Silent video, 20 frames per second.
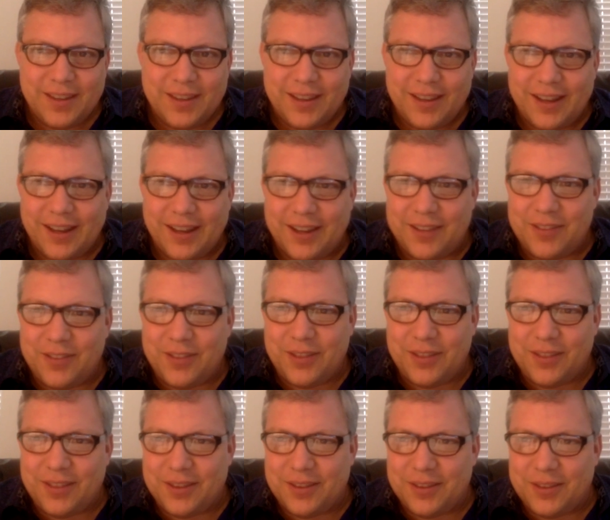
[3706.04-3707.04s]

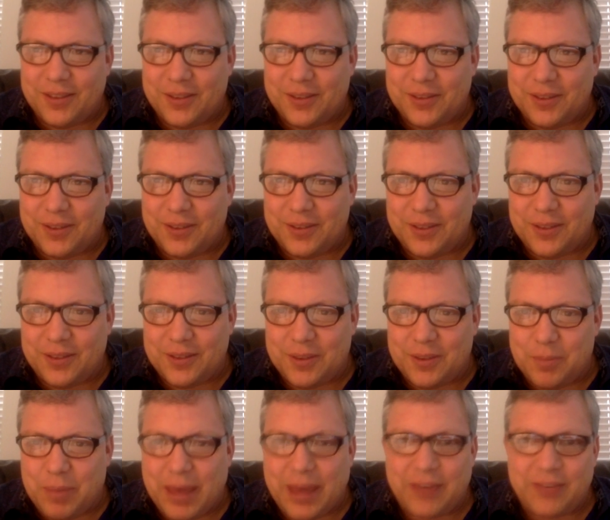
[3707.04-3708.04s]

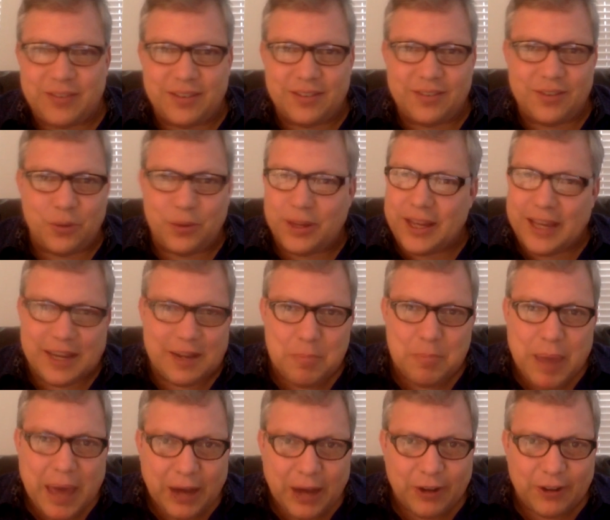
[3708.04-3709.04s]
The best is only
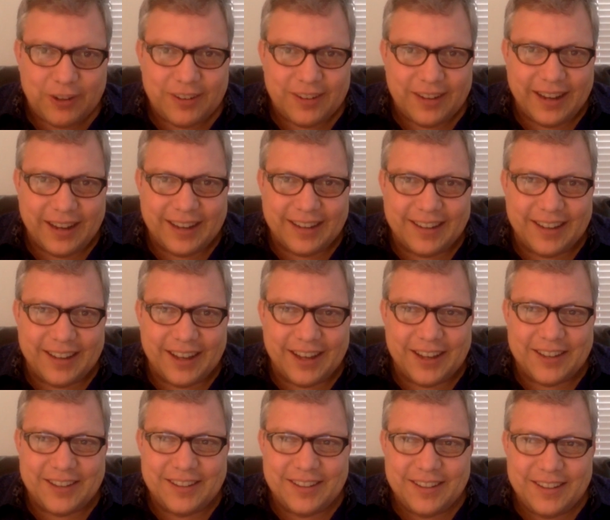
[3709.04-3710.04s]
getting better, and
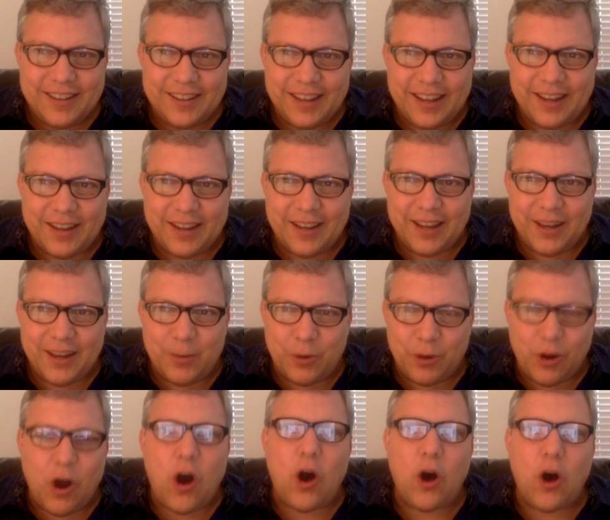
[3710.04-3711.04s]

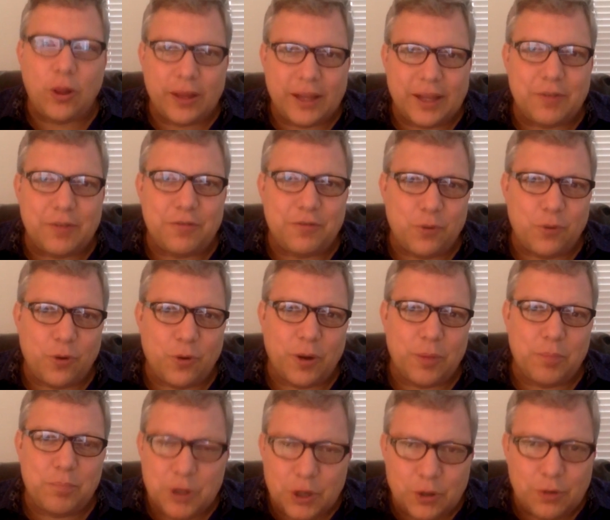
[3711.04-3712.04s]
we're all in for
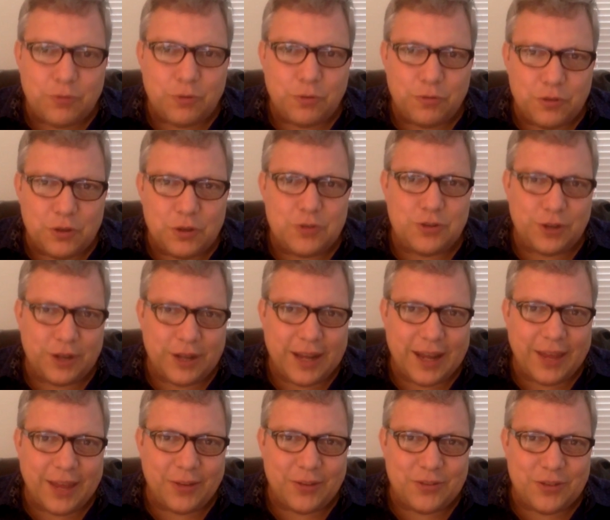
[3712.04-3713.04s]
a beautiful future
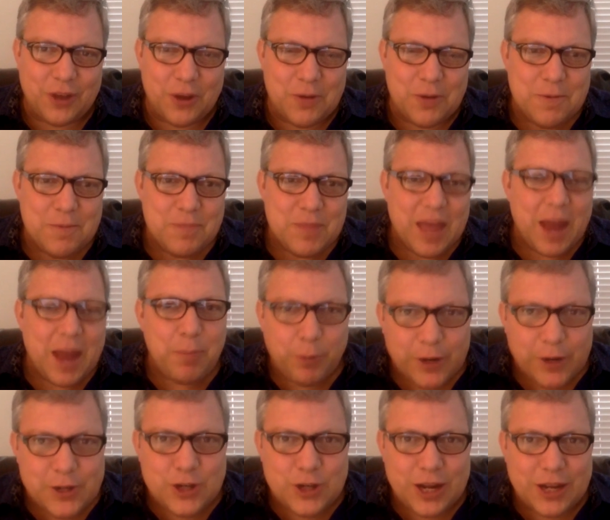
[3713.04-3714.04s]
together. So I
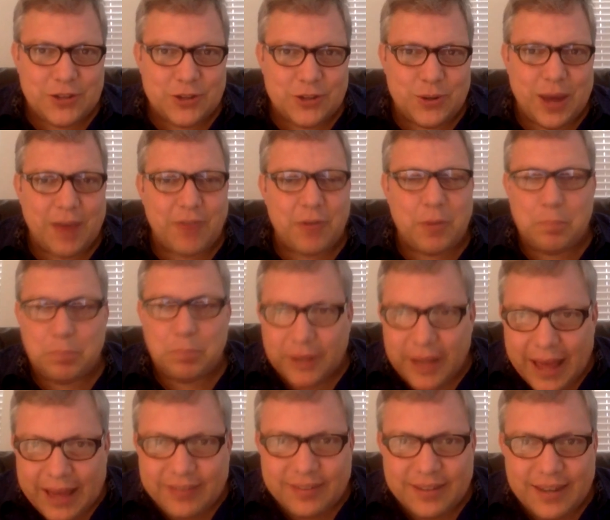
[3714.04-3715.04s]
appreciate you. Have a
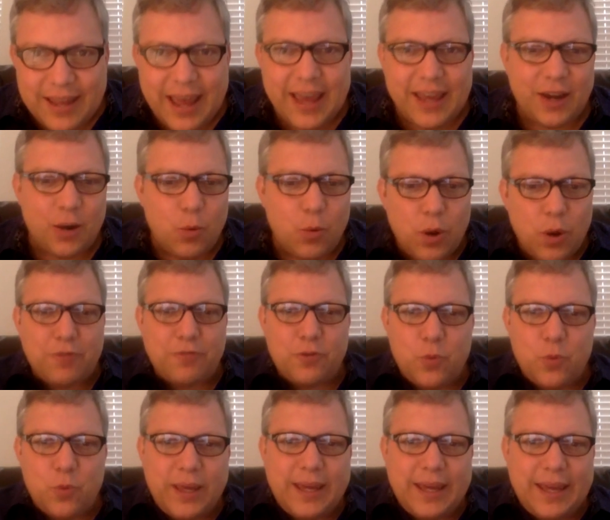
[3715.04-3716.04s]
blessed day and a
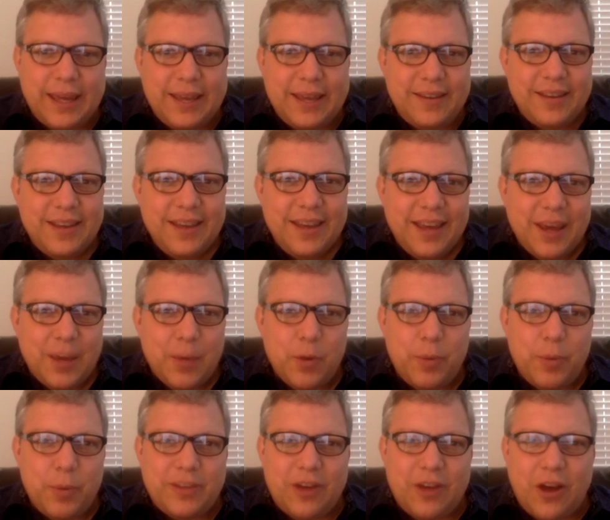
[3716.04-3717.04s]
wonderful weekend, and
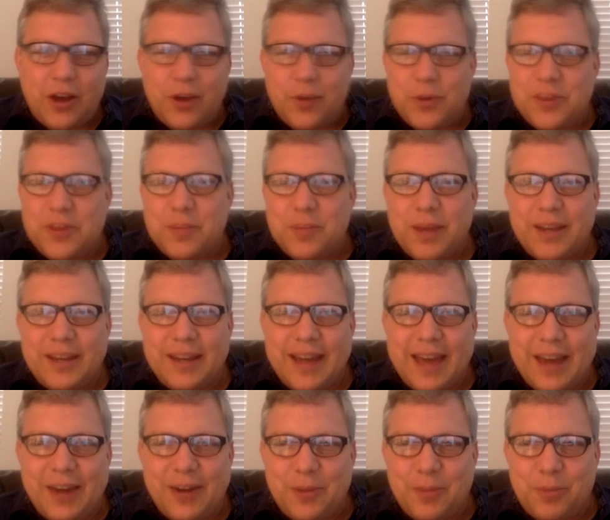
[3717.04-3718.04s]
we'll be talking with you Monday
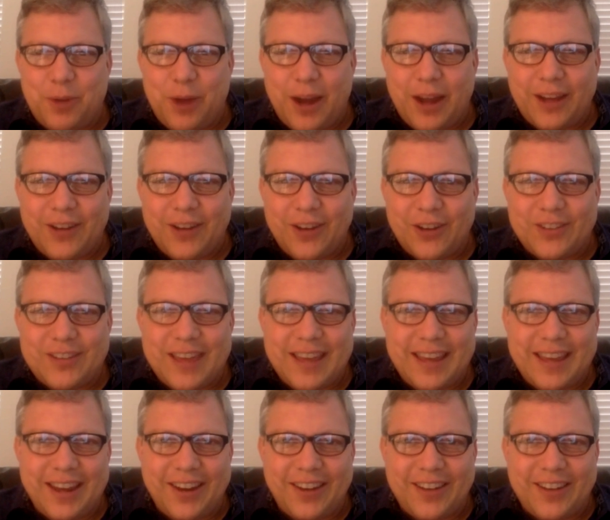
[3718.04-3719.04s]
night on the product call.
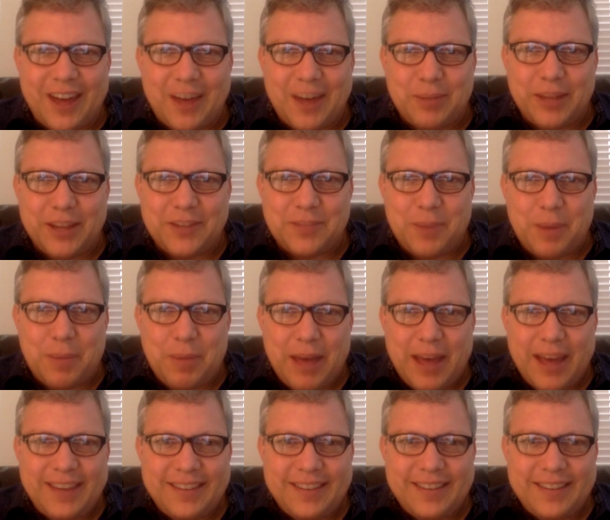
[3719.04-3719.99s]
Take care. God bless. Bye-bye.